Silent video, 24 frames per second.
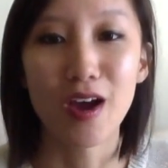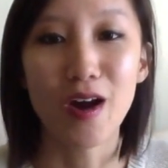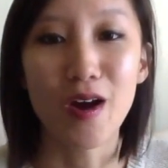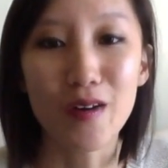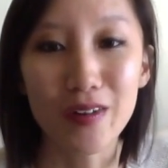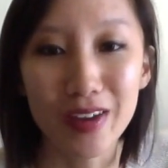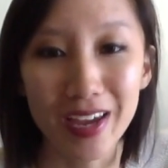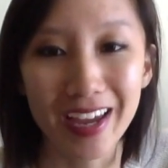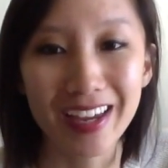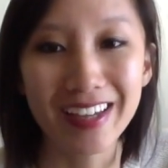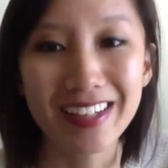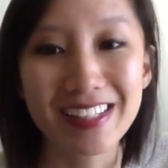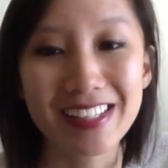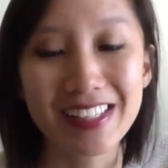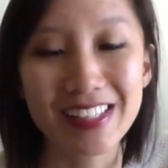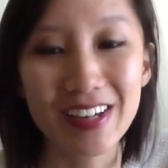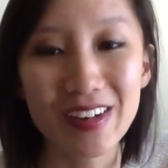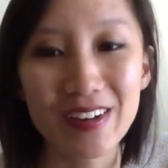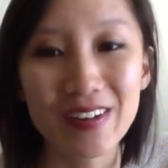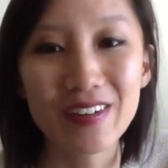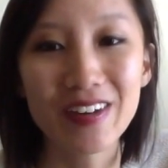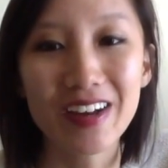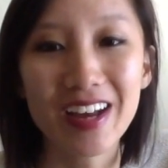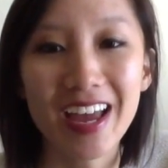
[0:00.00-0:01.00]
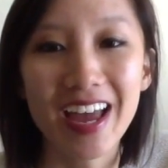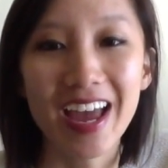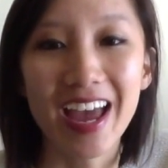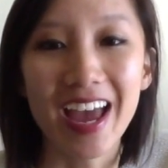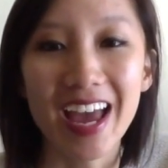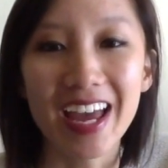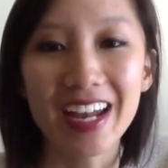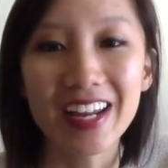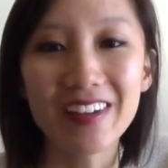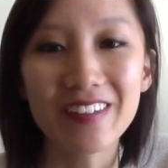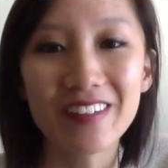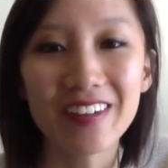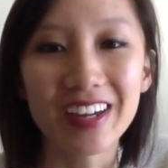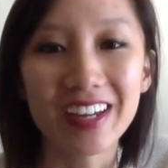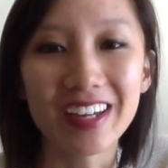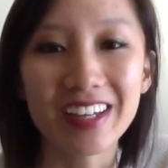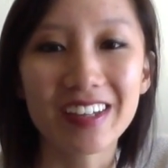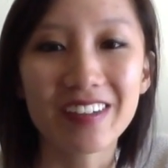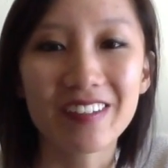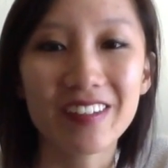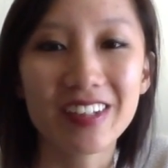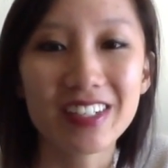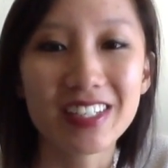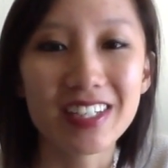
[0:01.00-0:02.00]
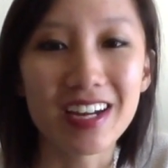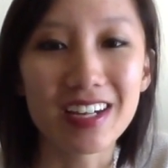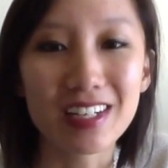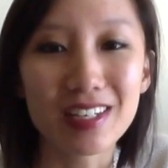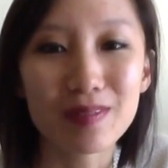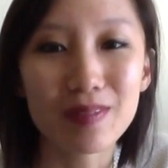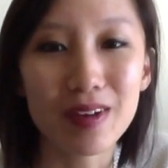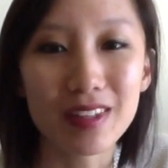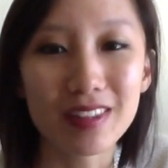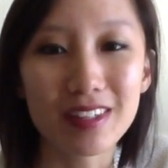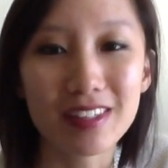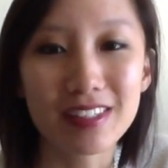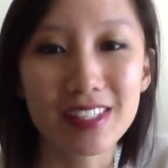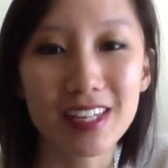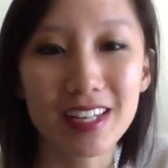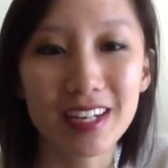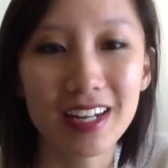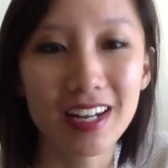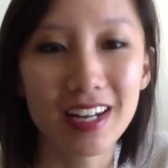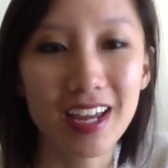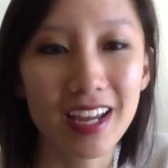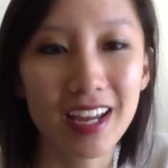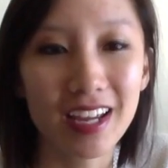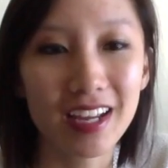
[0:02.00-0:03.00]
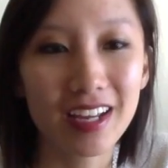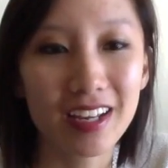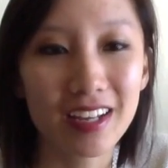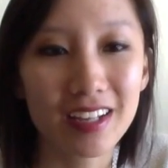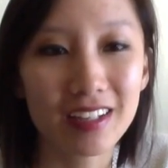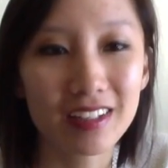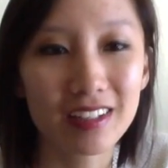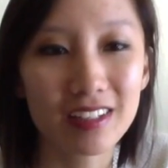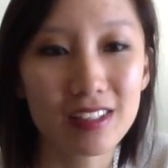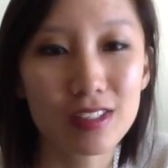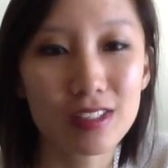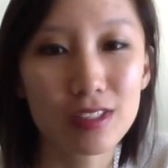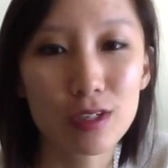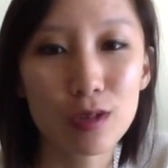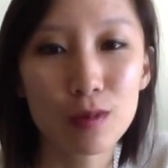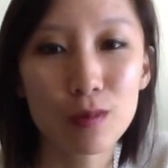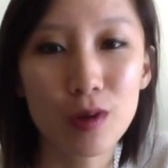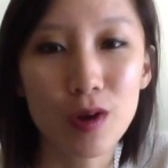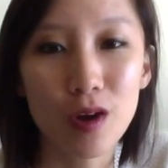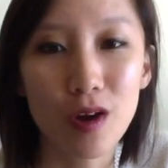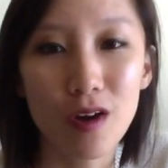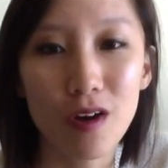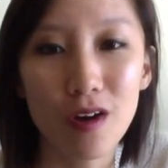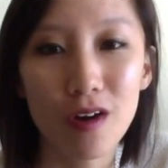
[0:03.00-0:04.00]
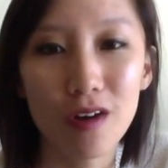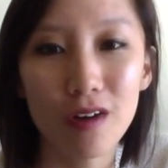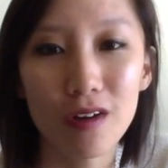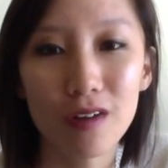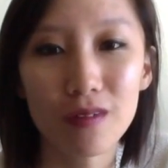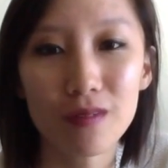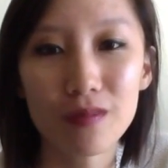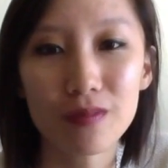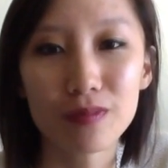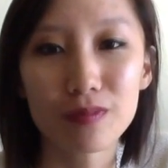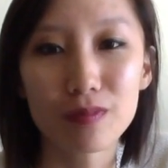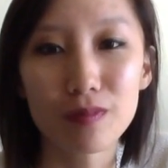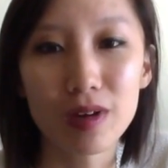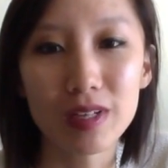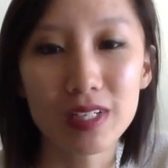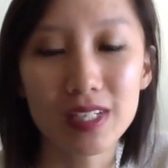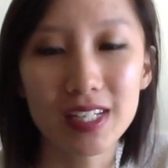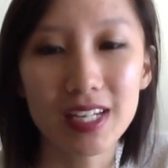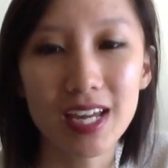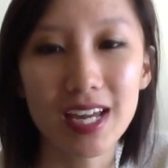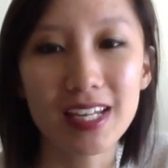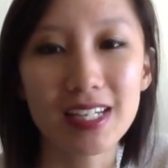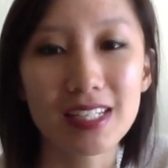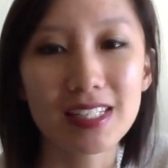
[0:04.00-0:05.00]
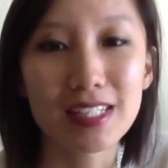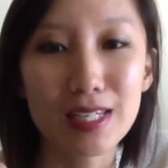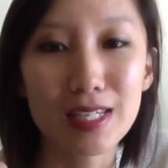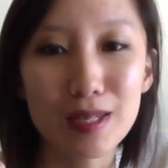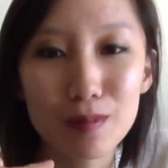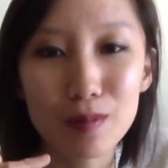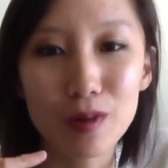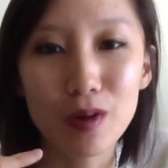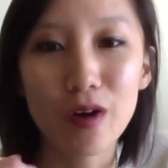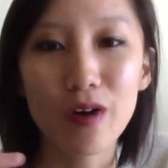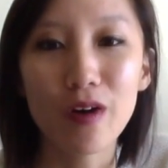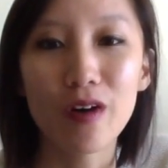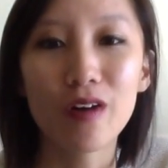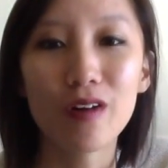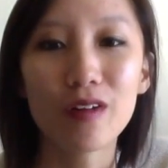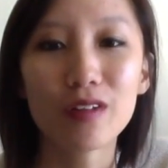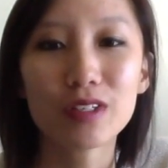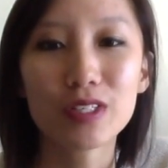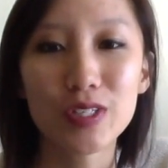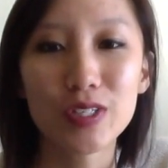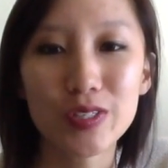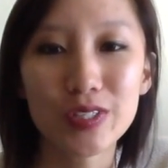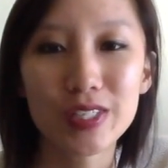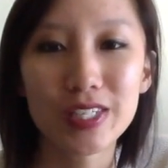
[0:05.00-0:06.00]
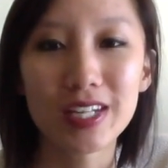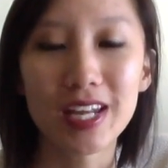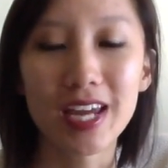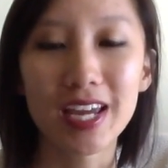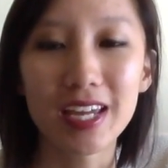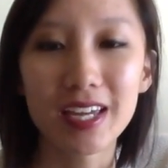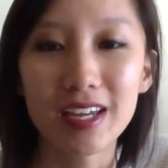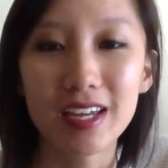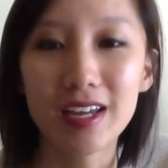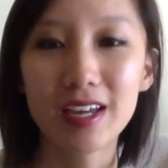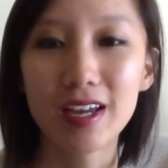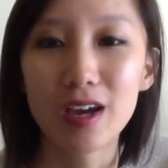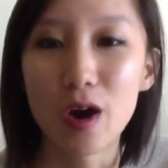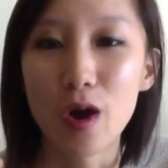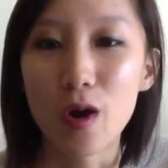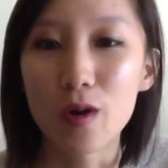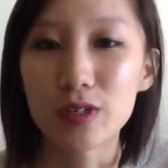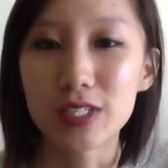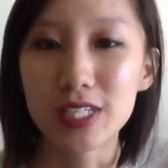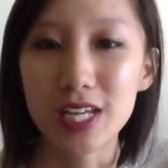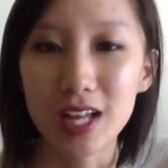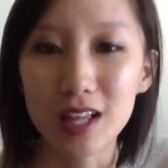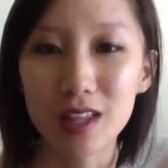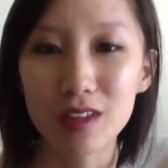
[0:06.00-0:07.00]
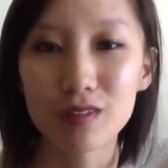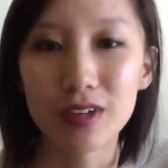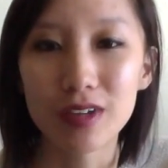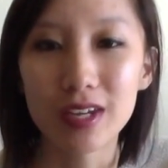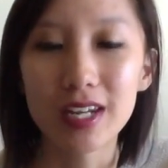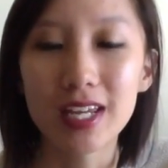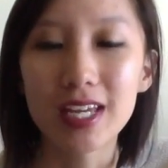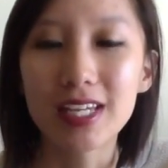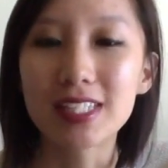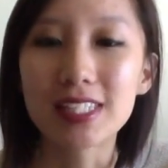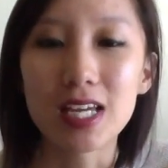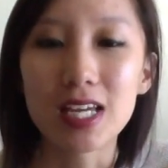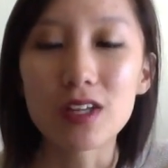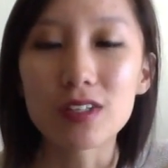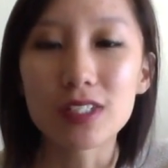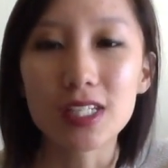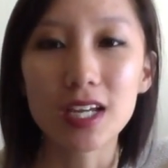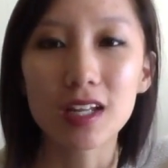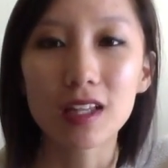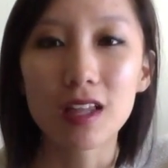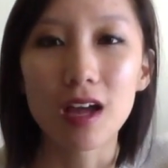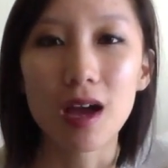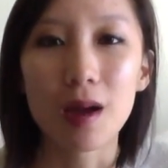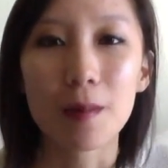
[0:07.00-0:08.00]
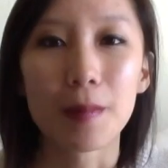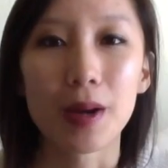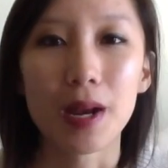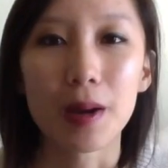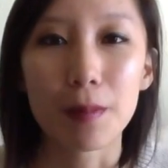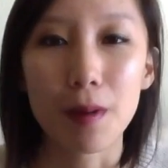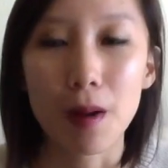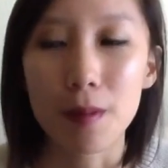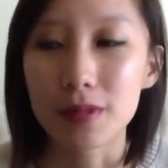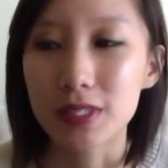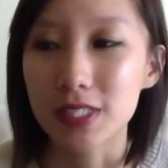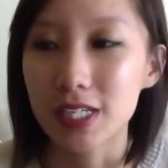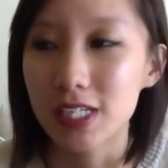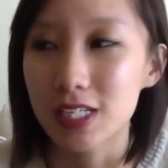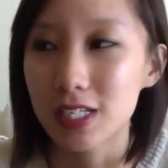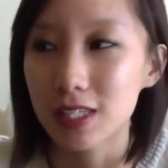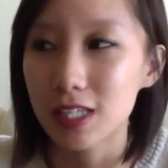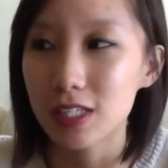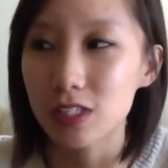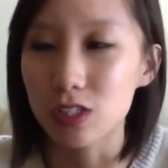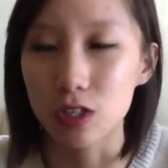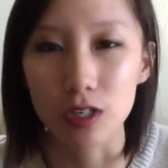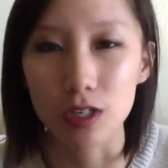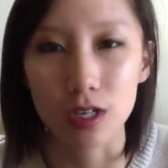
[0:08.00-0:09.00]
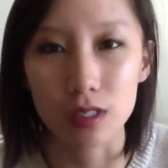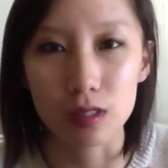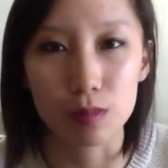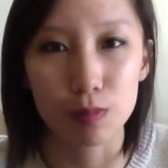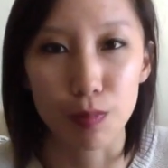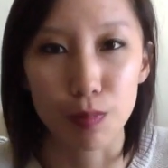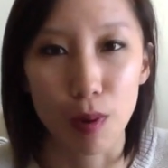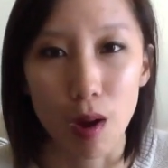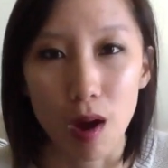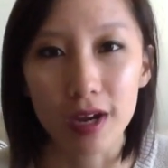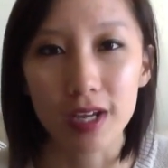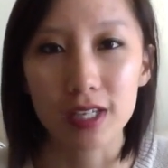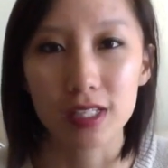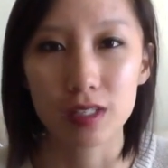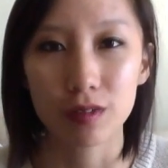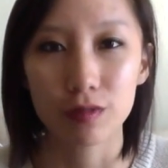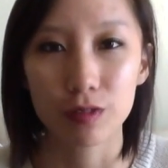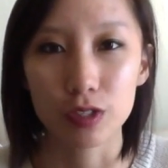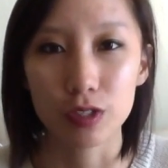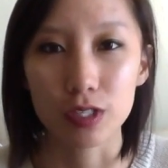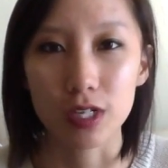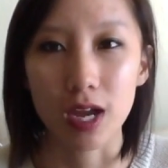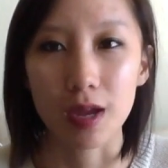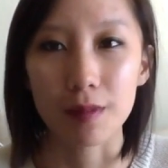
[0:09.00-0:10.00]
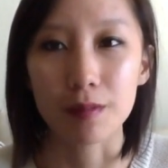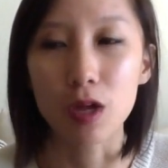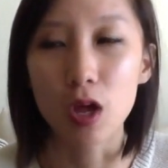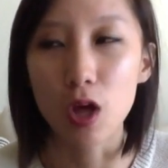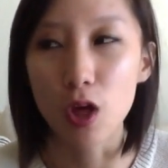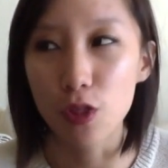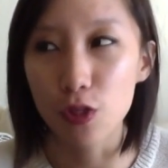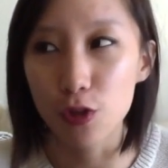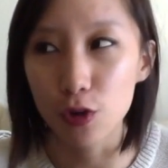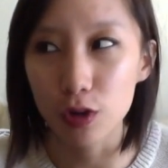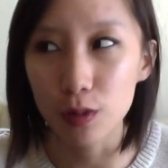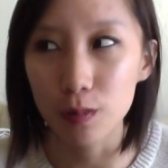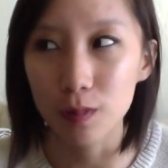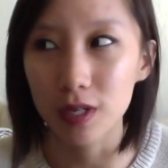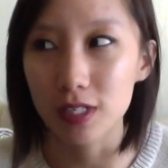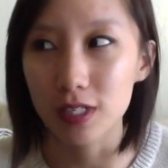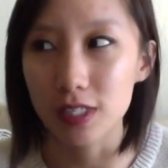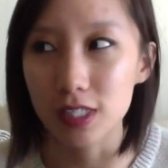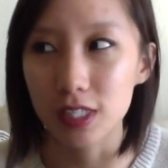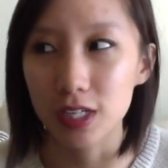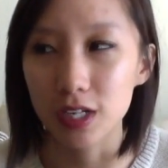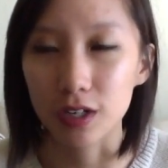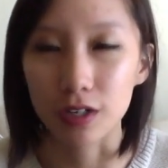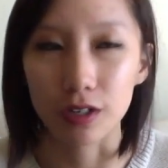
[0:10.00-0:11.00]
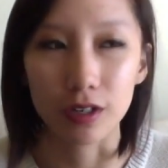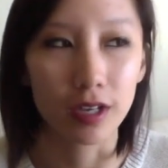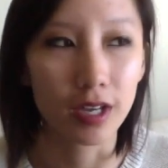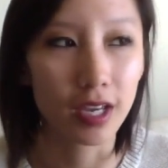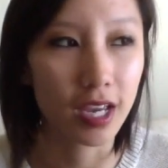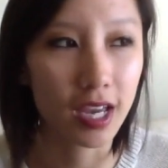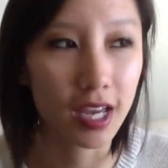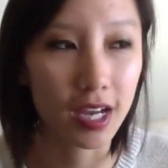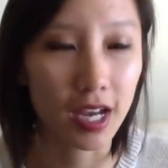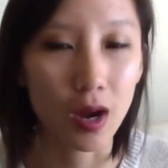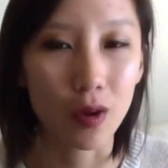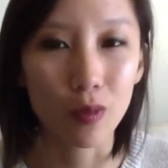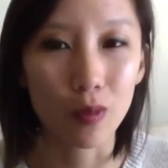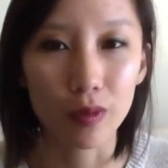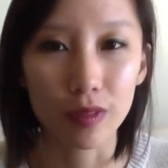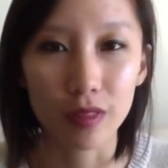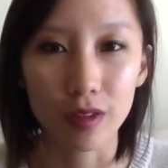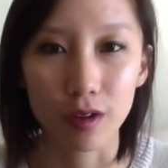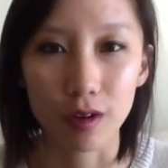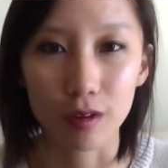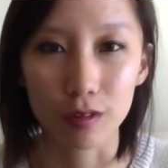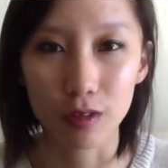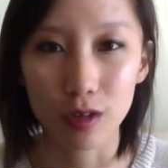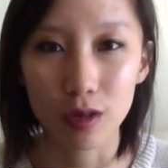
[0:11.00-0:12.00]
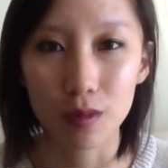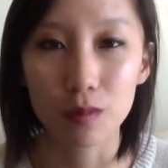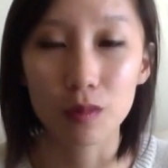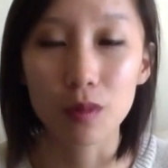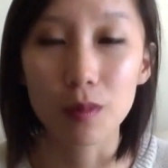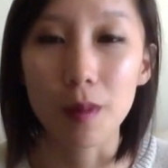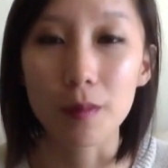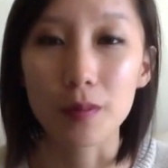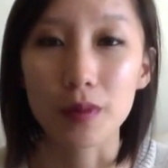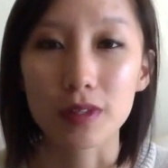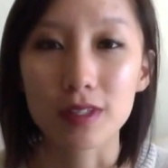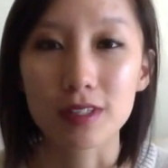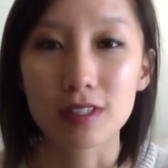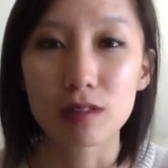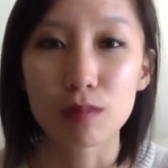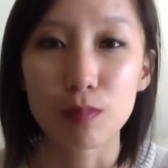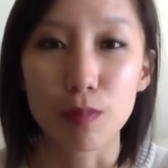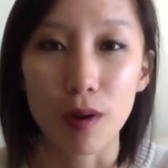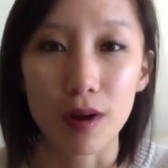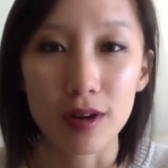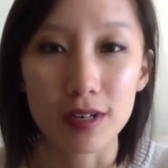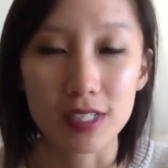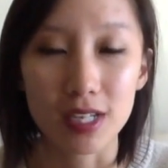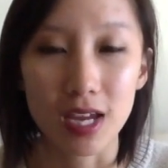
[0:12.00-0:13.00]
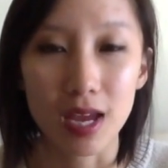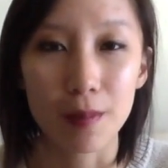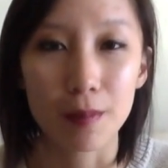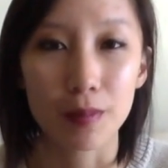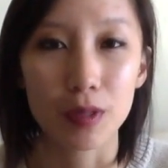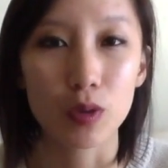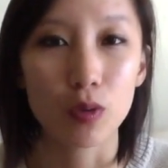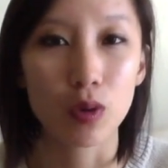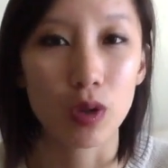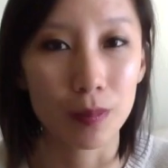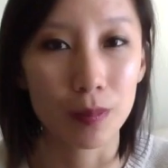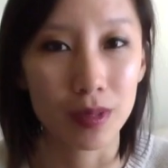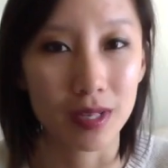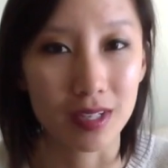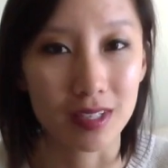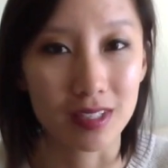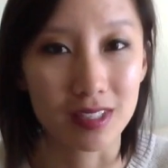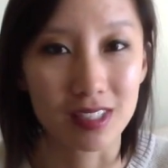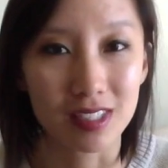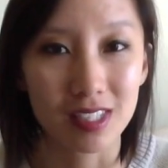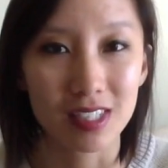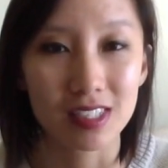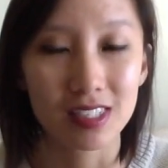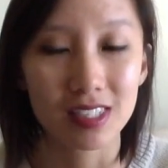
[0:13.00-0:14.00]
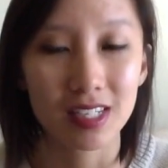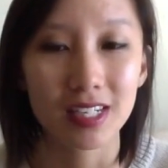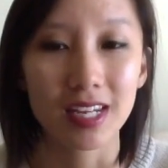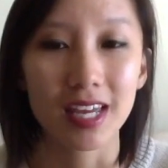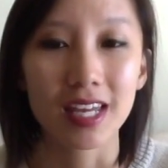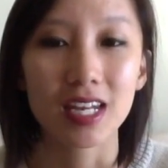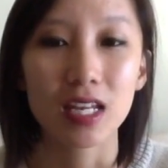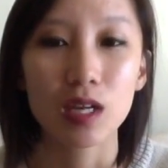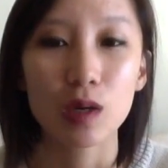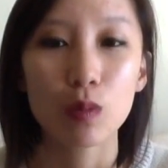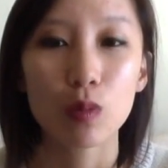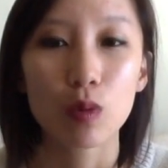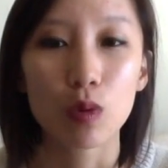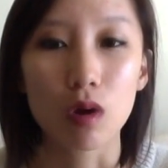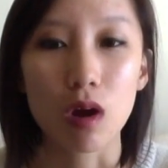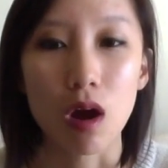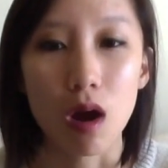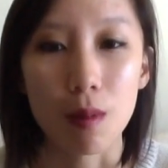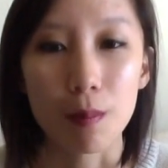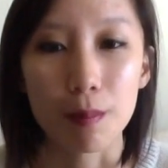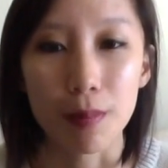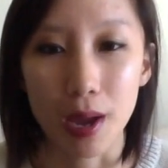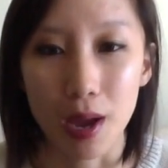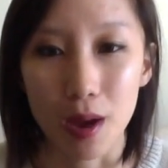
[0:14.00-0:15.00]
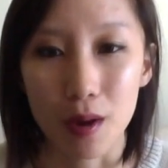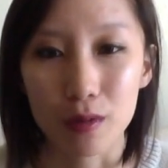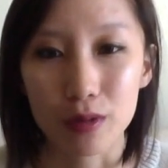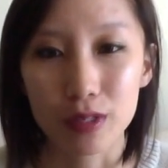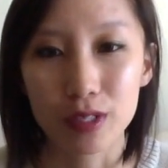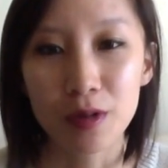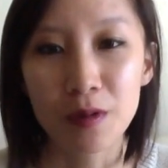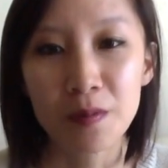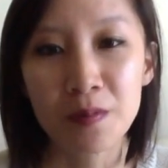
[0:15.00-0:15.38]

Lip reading: Okay, so anyway, we talked about the Sunday night Zoom call, Monday night team call, Tuesday night hotel event. It sounds like a lot, but I promise each of these are like pockets of your time. 30 minutes here, an hour there. Remember, this is part-time, but you want to be consistent and it will compound.